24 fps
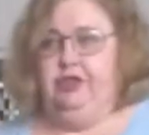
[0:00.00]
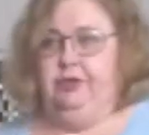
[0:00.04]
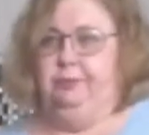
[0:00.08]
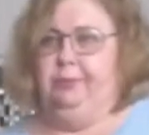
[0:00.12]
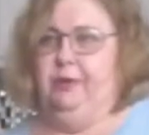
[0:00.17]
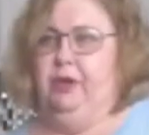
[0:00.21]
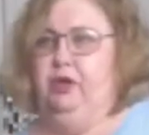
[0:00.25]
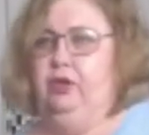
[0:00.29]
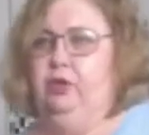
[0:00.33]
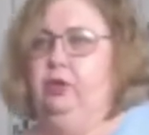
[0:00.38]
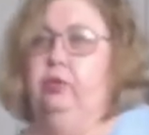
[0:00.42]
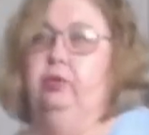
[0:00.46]

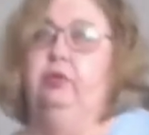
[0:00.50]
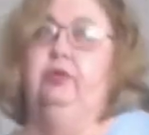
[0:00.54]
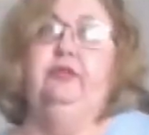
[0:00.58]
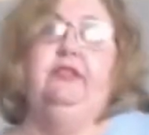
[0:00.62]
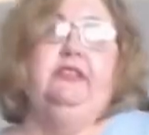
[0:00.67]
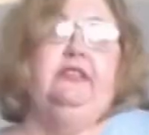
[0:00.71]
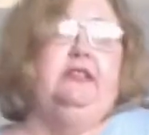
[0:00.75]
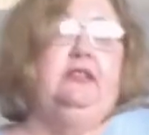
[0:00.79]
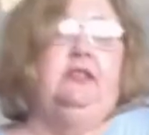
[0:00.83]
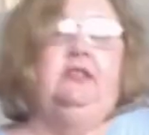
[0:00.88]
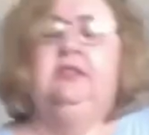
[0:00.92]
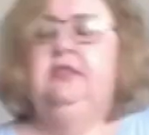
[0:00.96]
bowls,
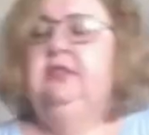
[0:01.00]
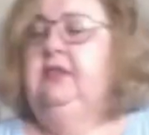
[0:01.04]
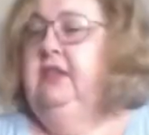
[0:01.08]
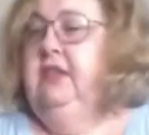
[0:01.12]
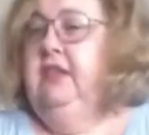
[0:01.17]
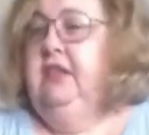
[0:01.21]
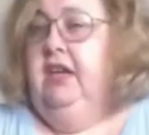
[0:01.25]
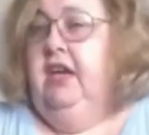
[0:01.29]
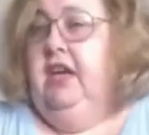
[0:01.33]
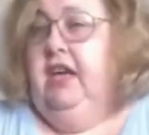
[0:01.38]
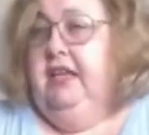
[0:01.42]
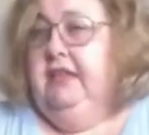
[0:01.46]

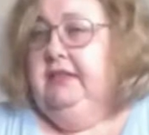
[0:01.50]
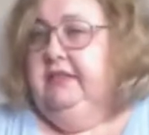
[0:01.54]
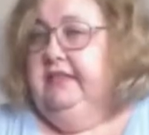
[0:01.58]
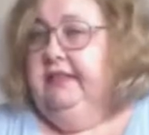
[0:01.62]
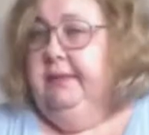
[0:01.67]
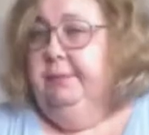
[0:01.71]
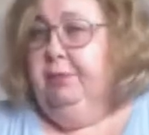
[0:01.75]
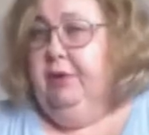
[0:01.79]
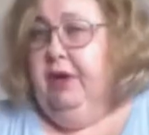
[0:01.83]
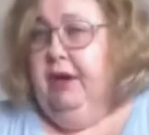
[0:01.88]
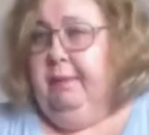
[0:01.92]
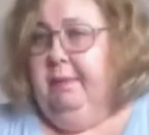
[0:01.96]

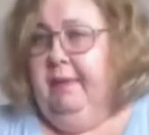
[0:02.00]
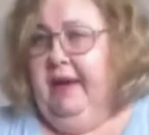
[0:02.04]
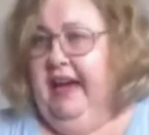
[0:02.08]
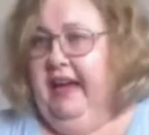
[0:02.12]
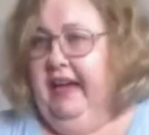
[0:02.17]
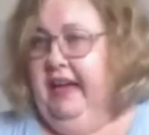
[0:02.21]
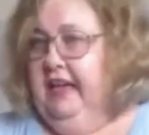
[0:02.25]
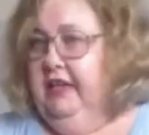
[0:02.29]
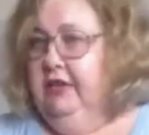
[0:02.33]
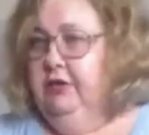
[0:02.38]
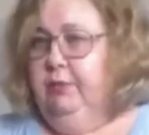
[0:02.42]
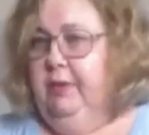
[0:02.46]
Ziploc
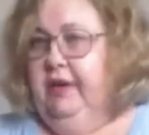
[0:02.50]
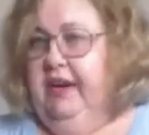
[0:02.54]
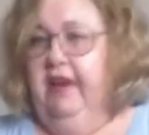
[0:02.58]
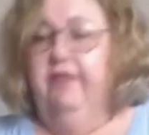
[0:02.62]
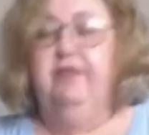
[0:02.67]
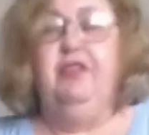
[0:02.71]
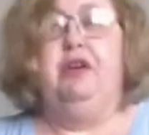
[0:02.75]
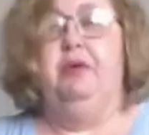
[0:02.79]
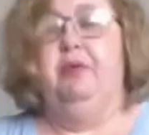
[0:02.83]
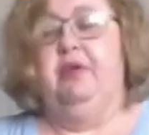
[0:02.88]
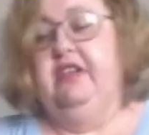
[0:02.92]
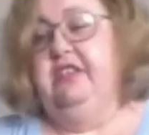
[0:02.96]
baggies,
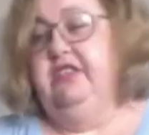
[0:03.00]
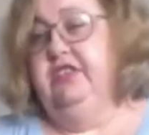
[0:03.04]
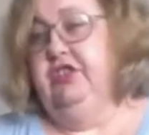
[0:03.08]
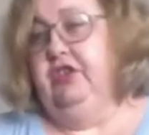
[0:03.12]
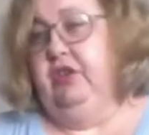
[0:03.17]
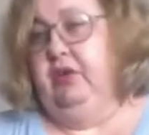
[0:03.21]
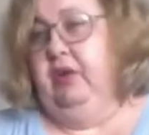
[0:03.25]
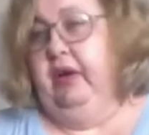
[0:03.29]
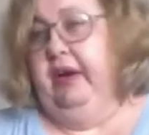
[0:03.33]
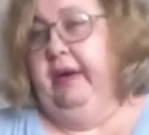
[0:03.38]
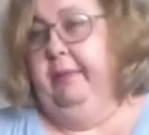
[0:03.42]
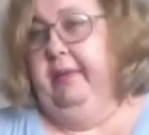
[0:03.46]
whatever you want to
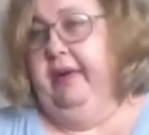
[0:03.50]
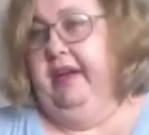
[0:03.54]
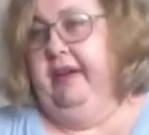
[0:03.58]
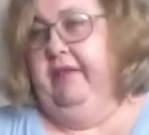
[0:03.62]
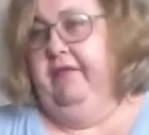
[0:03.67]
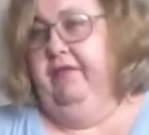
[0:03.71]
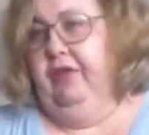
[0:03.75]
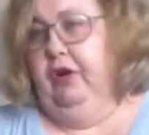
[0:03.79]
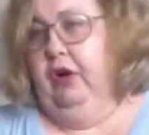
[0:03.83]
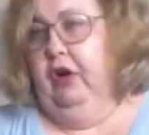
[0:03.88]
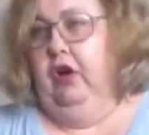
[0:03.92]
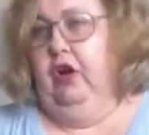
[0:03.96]
store them
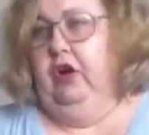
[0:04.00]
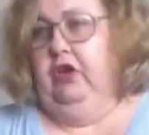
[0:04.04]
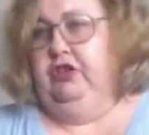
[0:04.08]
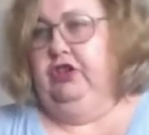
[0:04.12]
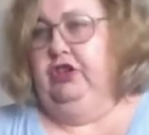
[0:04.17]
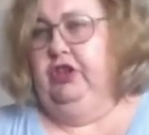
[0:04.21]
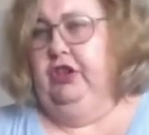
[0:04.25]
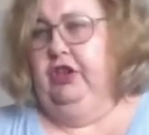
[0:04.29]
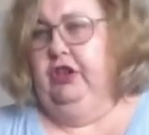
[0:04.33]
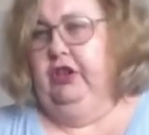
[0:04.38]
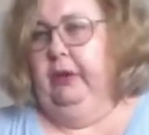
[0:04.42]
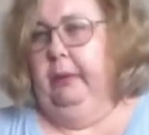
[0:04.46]
in for long
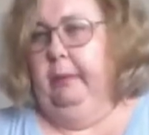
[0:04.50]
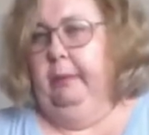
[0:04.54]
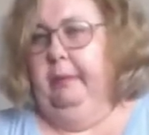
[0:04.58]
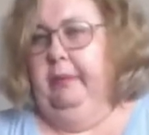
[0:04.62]
term.